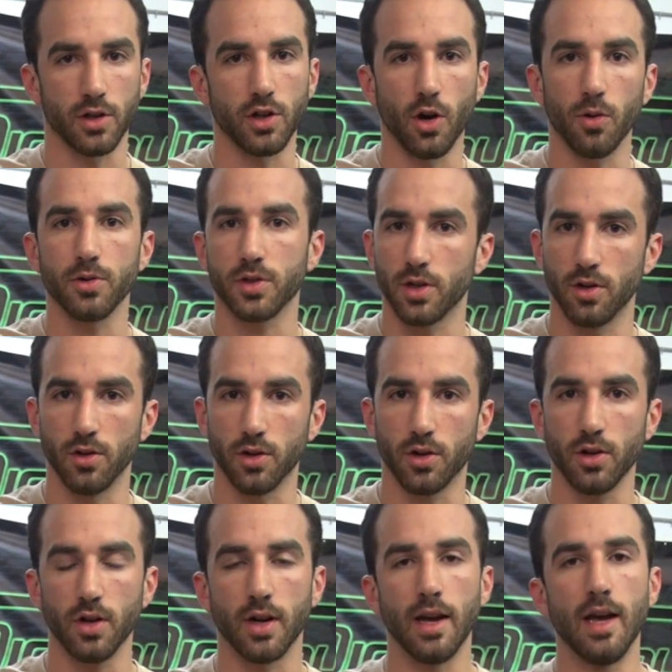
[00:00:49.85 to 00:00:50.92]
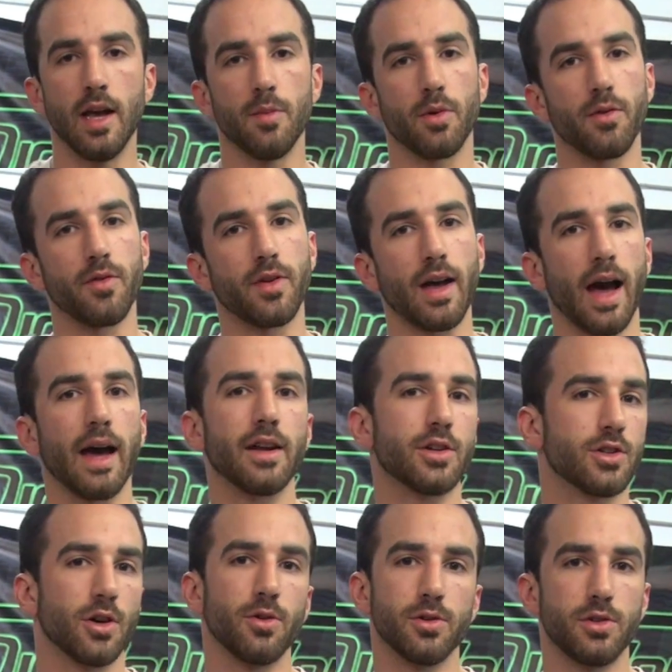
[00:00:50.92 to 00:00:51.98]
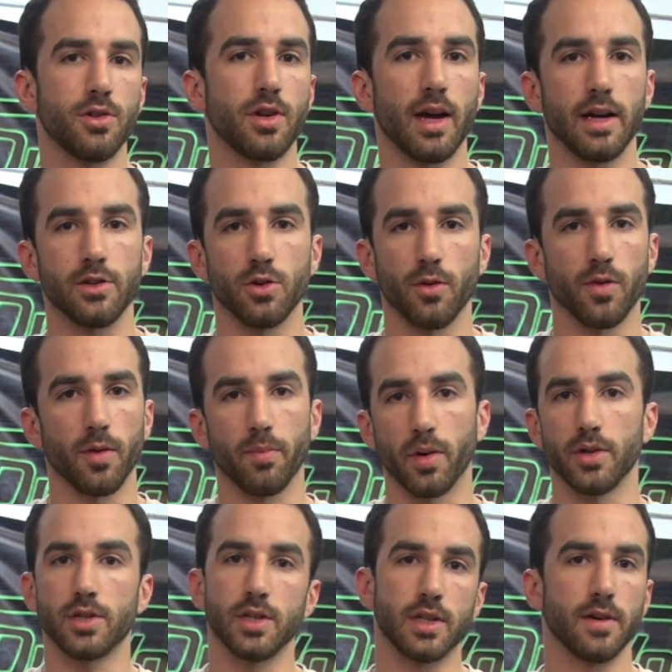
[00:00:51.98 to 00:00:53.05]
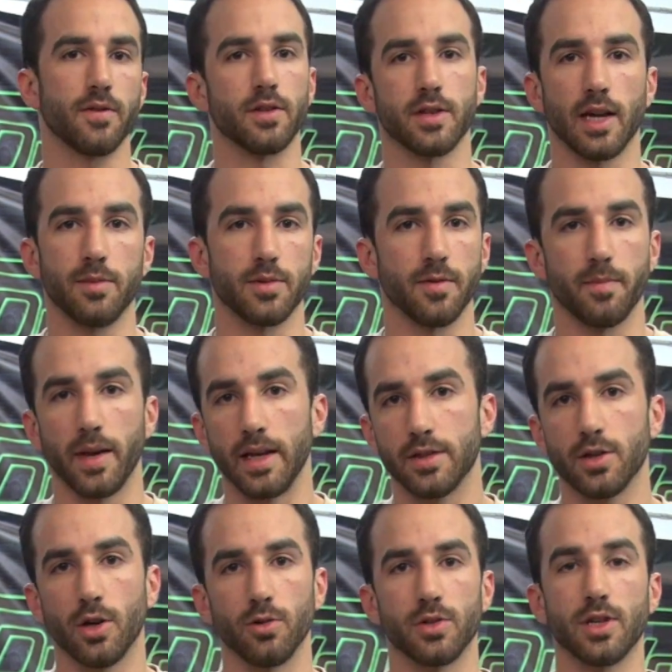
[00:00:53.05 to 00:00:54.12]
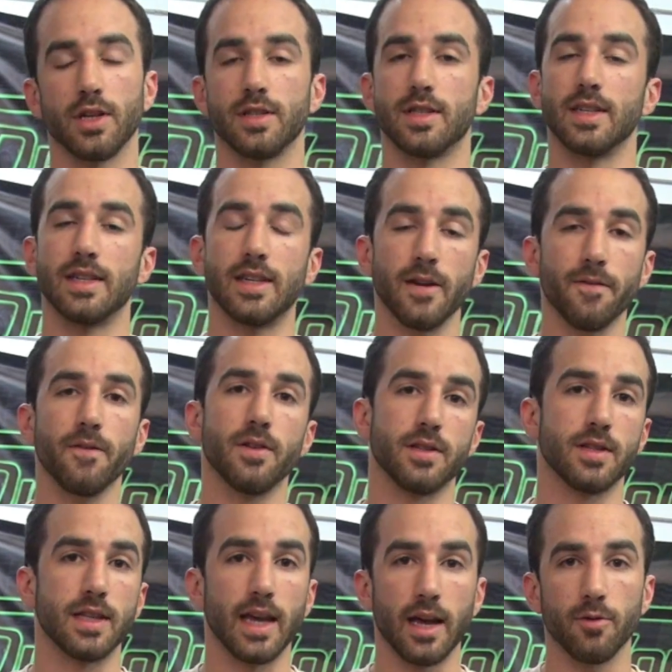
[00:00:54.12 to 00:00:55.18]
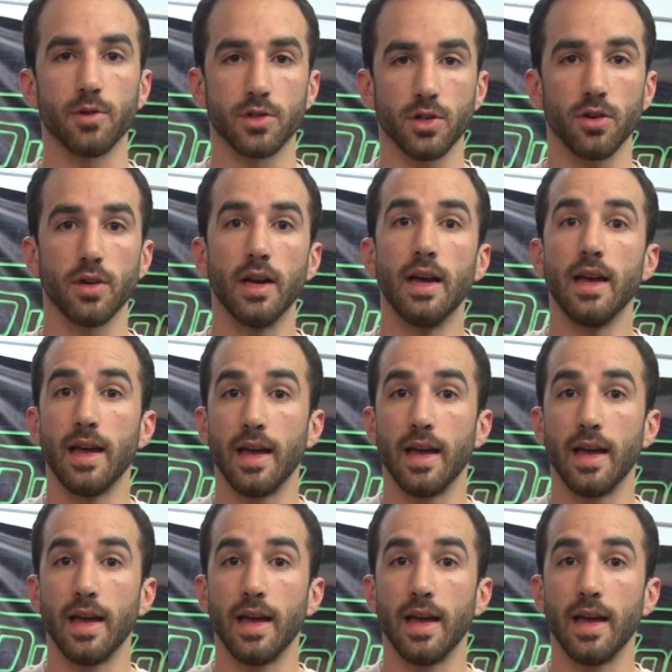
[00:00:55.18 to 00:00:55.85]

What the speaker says: You know it's going to look good, but we've got to show it to you guys over a bunch of different types of base coats, because the difference, the end result,